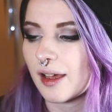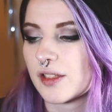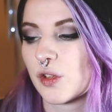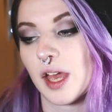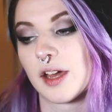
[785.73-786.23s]

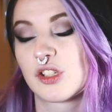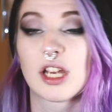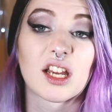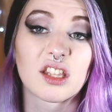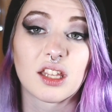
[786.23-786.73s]
So yeah,
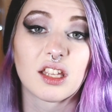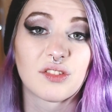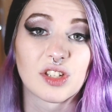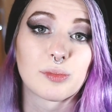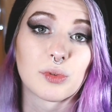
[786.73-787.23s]
check out the
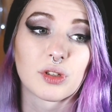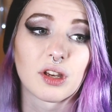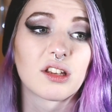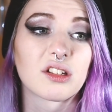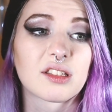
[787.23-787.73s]
Facebook
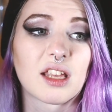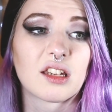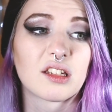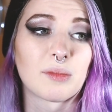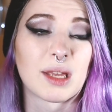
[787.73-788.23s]
and just
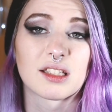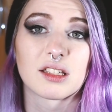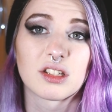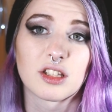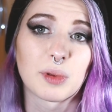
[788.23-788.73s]
send a
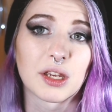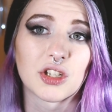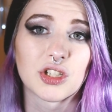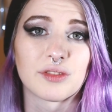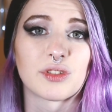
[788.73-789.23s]
message to the
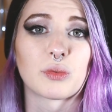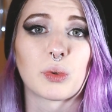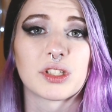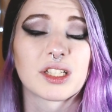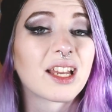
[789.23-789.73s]
page if you're
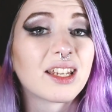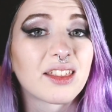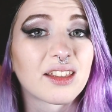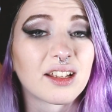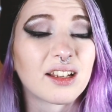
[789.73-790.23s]
wanting
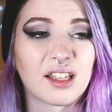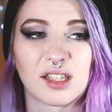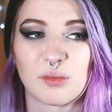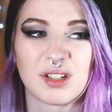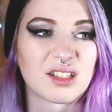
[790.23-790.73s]
anything, and
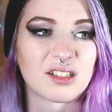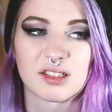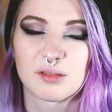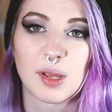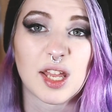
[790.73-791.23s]
then we can
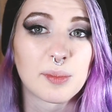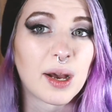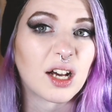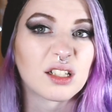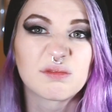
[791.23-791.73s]
just
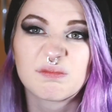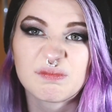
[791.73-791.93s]
PayPal.